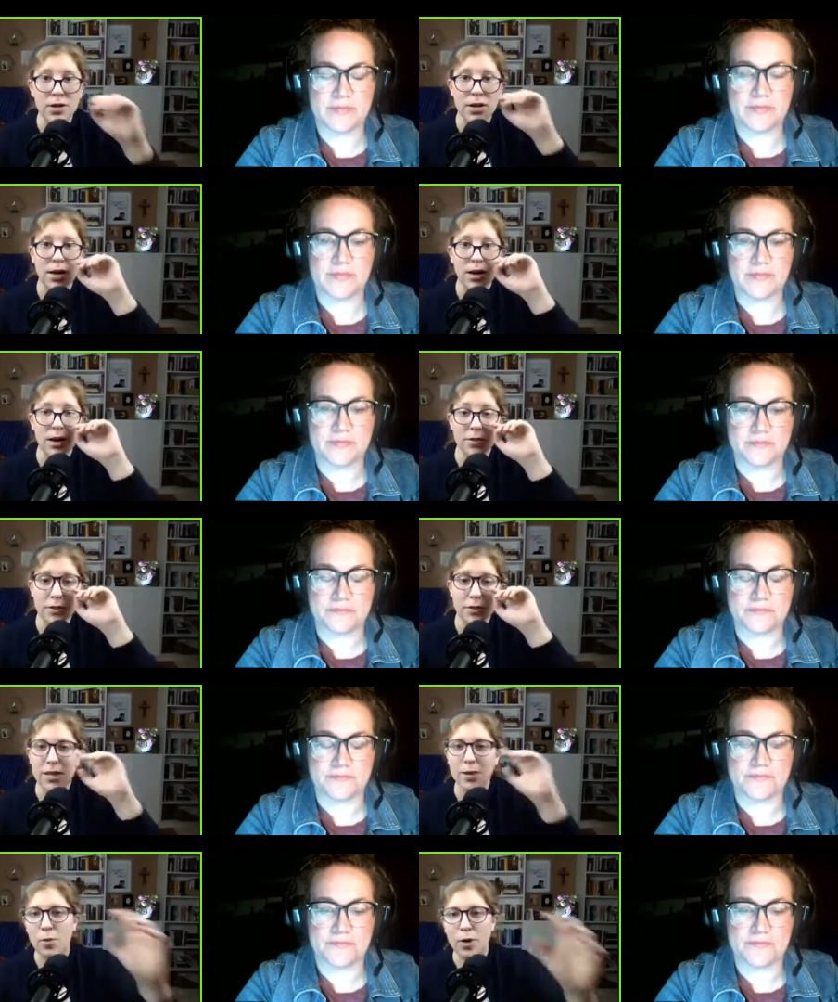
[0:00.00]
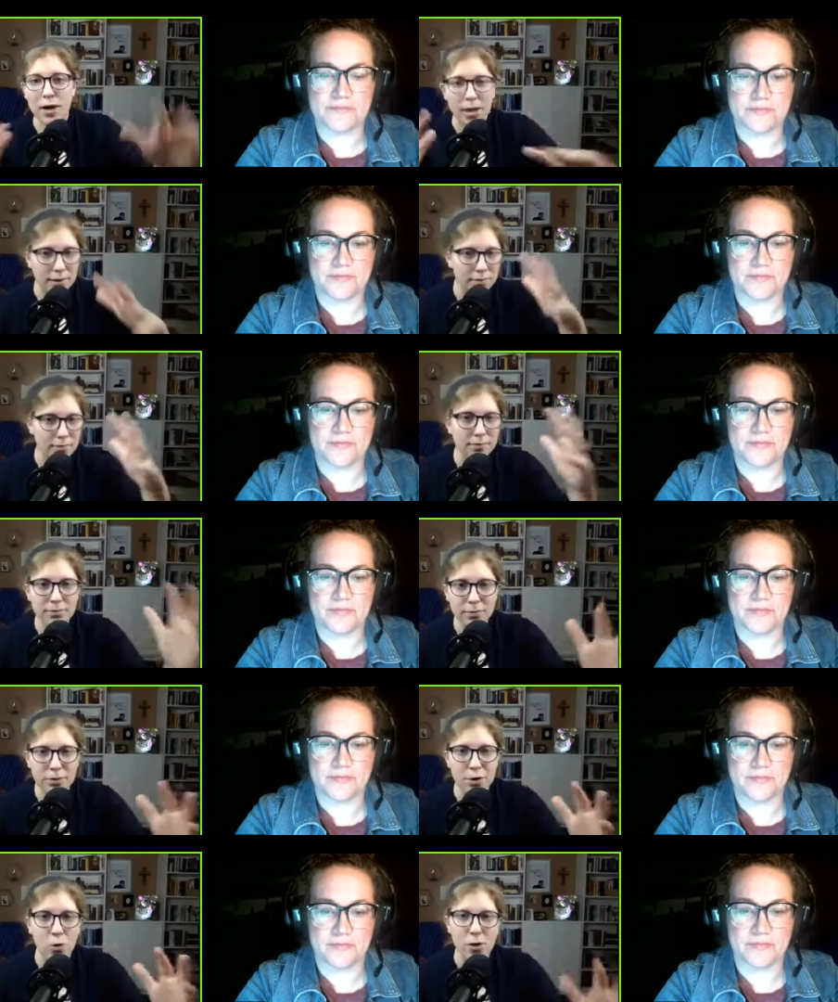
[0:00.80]
Speaker 1: uh, the same way
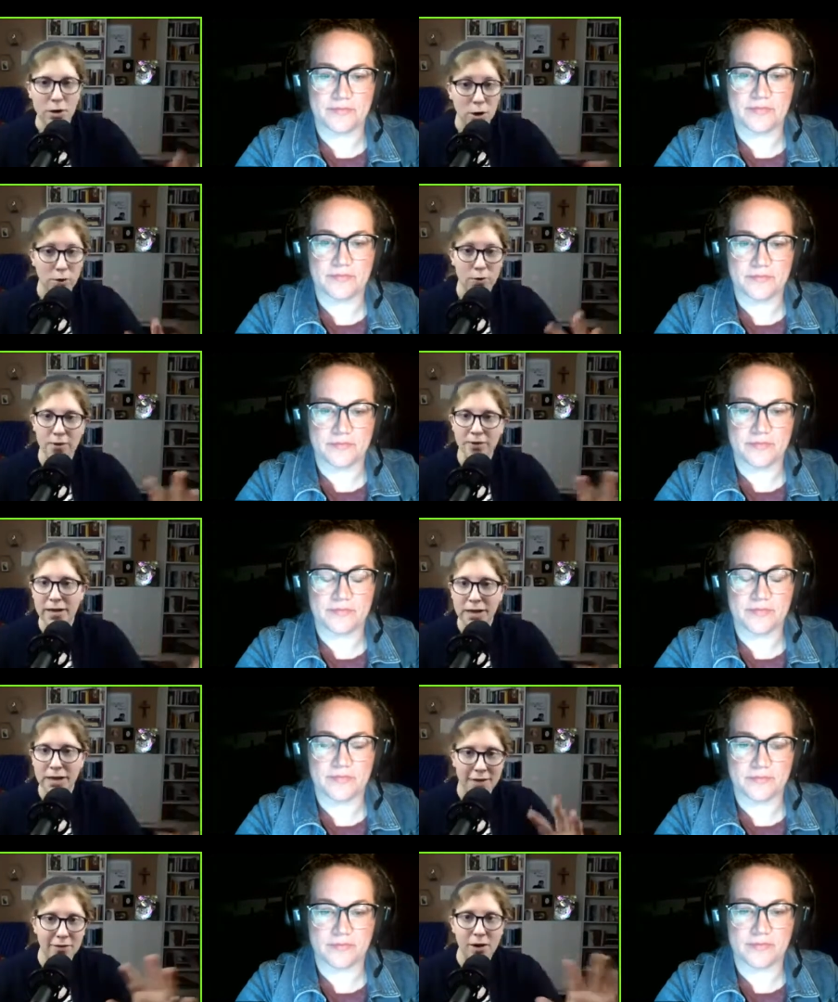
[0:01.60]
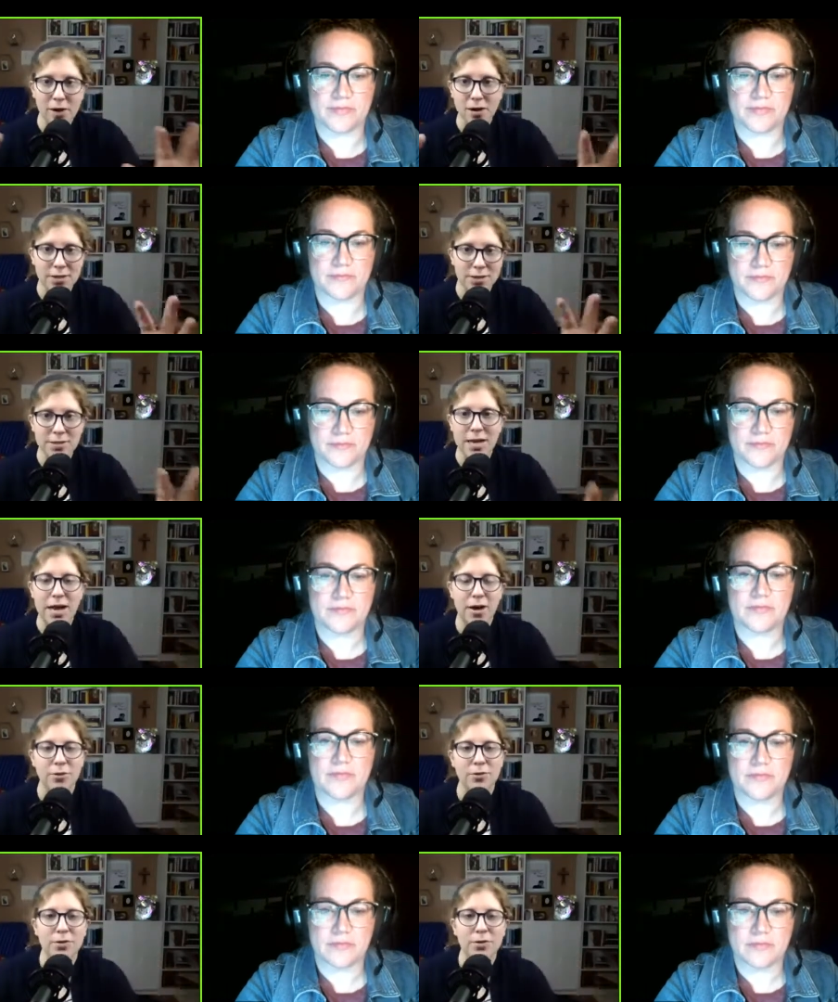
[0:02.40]
you know we know that they kind of hunt us
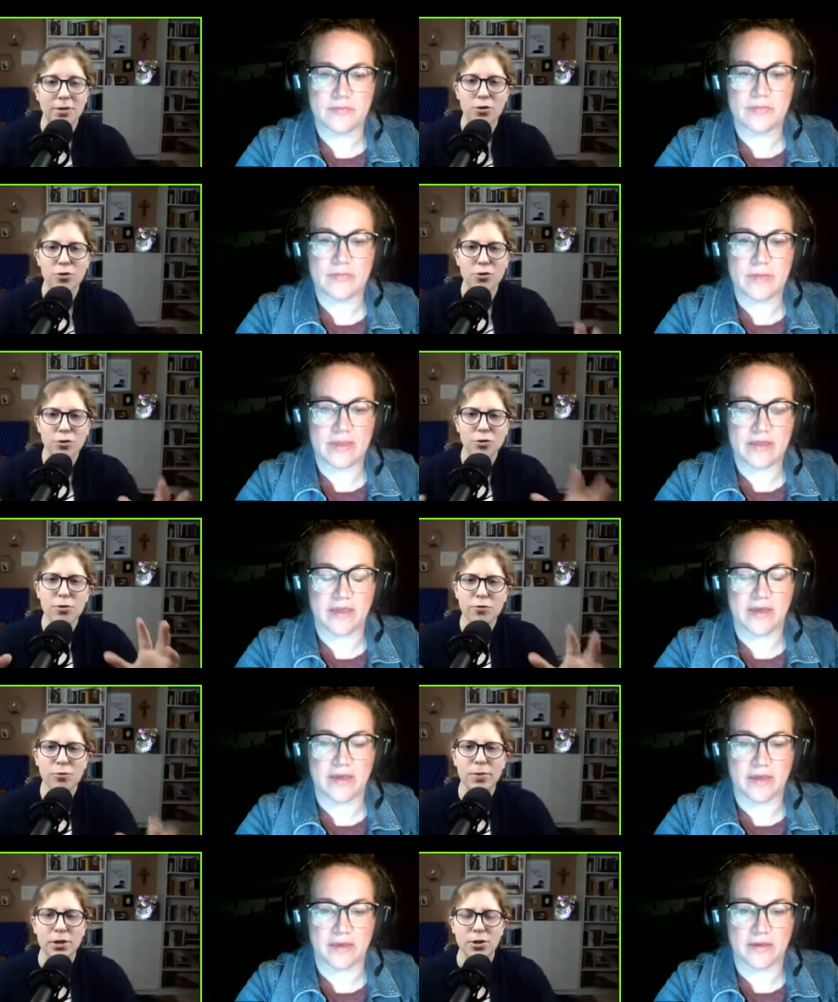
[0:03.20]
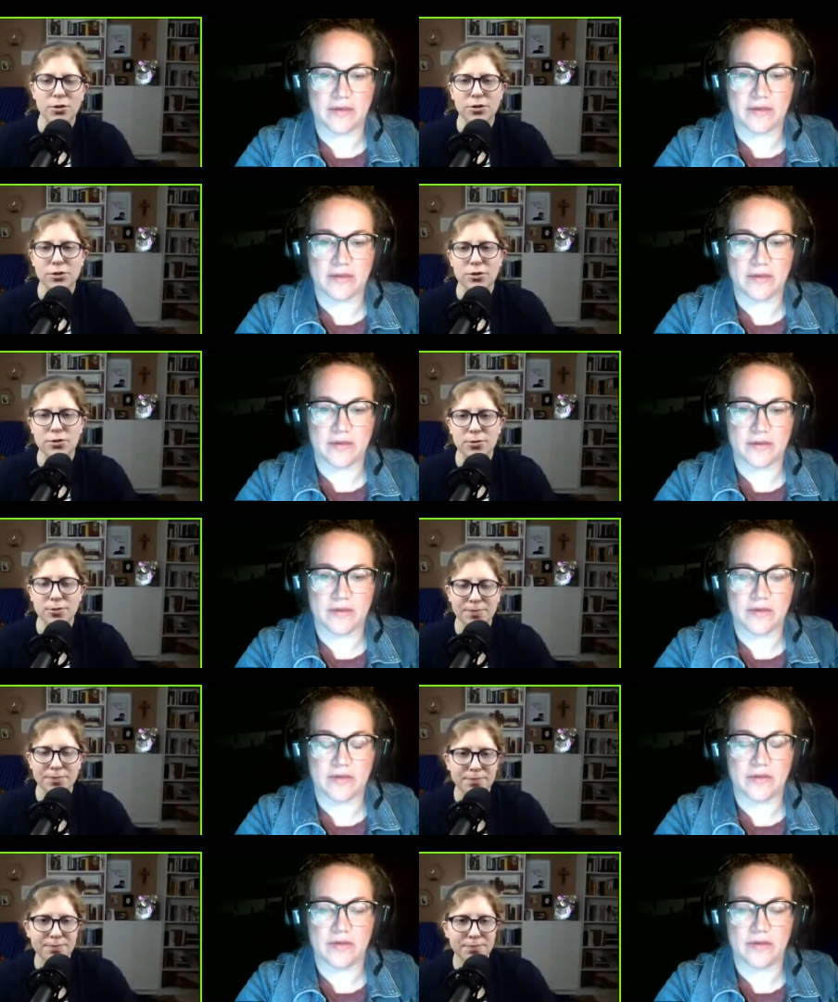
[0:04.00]
down who who have yeah. you been closest to
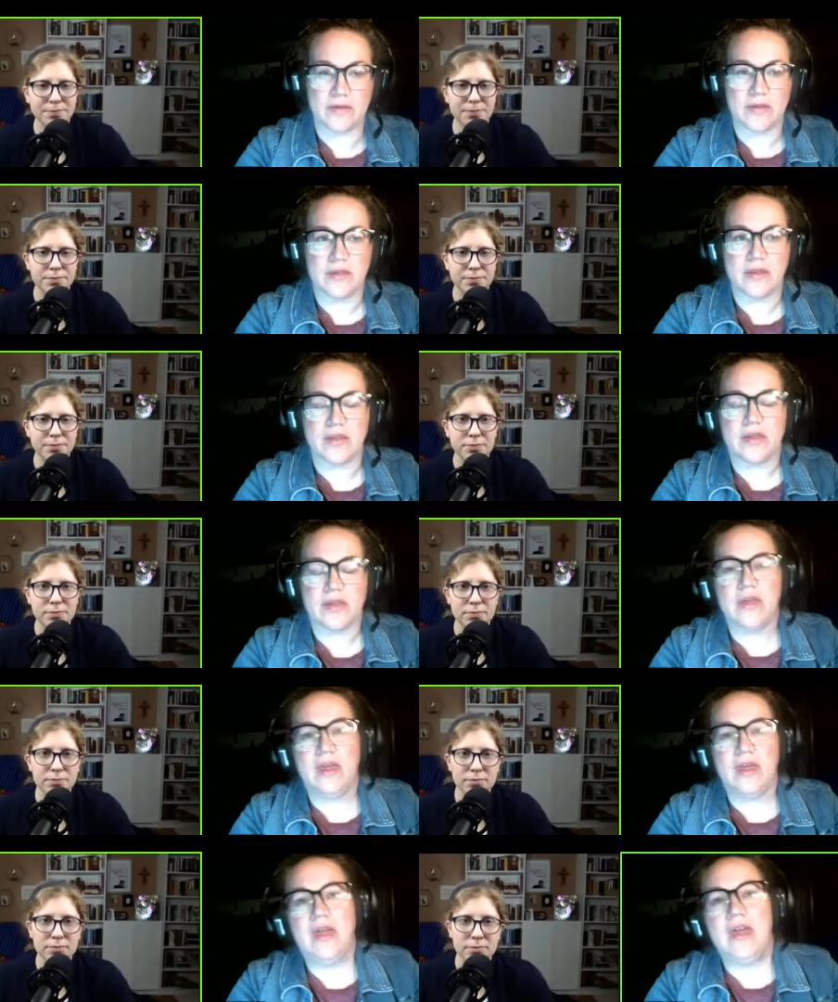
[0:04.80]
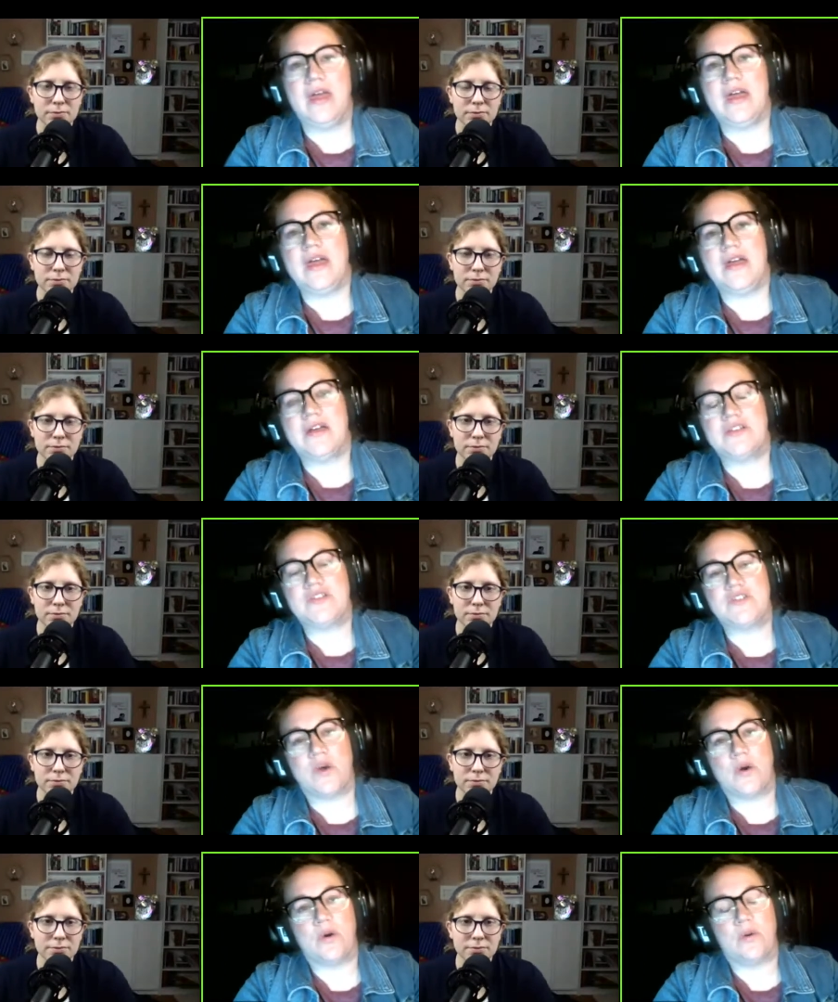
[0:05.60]

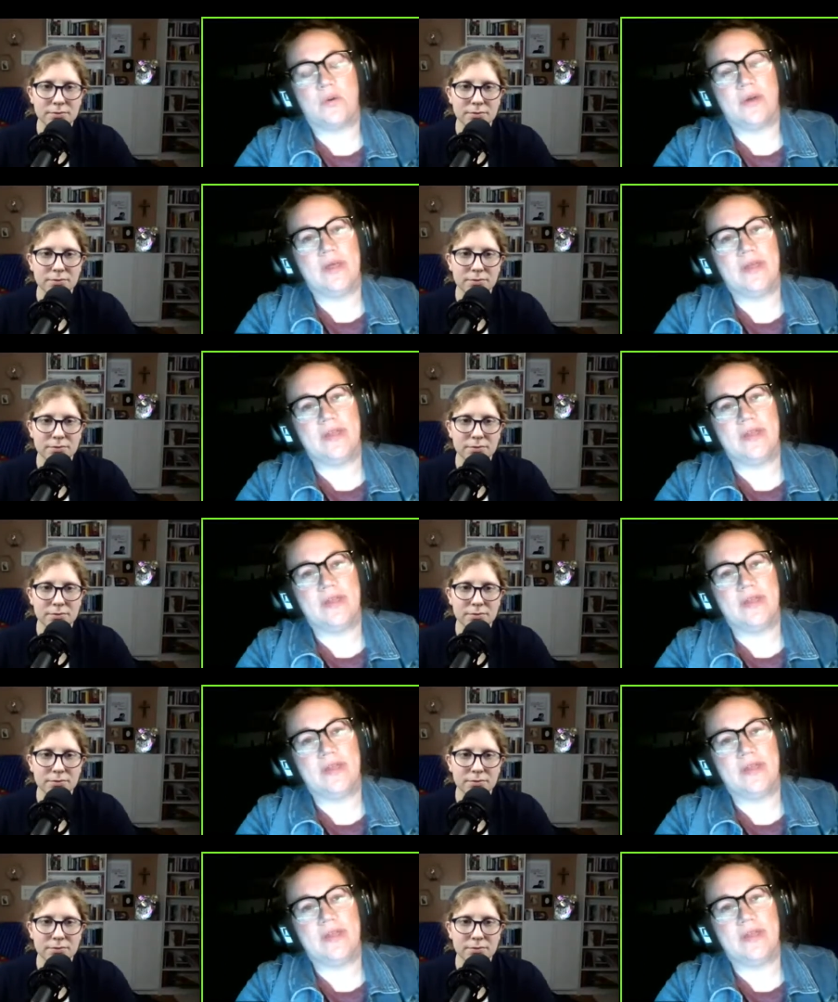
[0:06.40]
Speaker 2: so